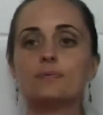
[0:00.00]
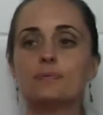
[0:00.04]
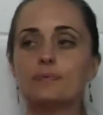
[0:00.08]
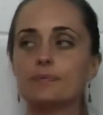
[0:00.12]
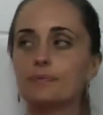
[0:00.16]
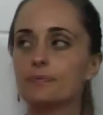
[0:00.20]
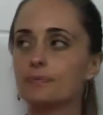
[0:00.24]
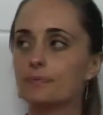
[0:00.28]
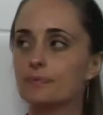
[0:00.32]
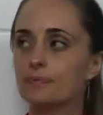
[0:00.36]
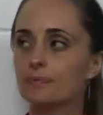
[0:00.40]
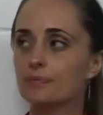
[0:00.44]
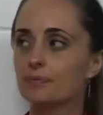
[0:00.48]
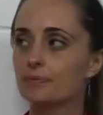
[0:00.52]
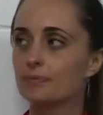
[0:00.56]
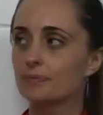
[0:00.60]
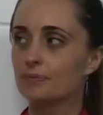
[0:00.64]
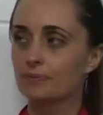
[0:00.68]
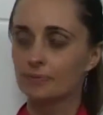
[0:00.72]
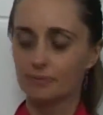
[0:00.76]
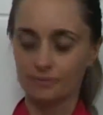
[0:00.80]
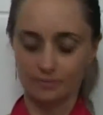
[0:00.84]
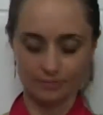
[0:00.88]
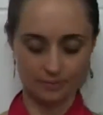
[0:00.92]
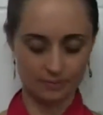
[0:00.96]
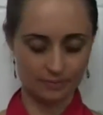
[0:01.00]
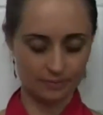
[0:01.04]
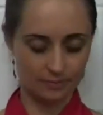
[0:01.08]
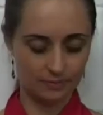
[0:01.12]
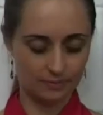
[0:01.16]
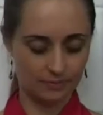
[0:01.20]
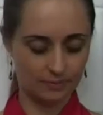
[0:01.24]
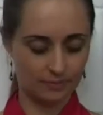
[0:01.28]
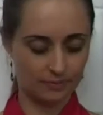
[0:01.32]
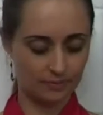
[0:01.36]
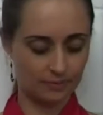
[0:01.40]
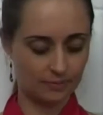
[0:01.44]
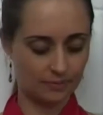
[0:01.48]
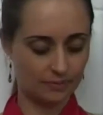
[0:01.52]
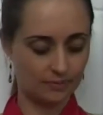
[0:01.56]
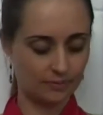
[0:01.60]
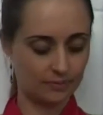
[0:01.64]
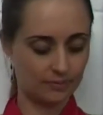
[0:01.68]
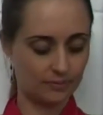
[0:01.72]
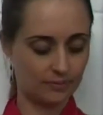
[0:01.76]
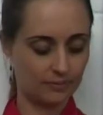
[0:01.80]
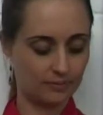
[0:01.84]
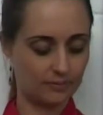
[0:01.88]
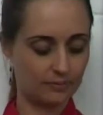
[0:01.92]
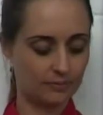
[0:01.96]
(not speaking)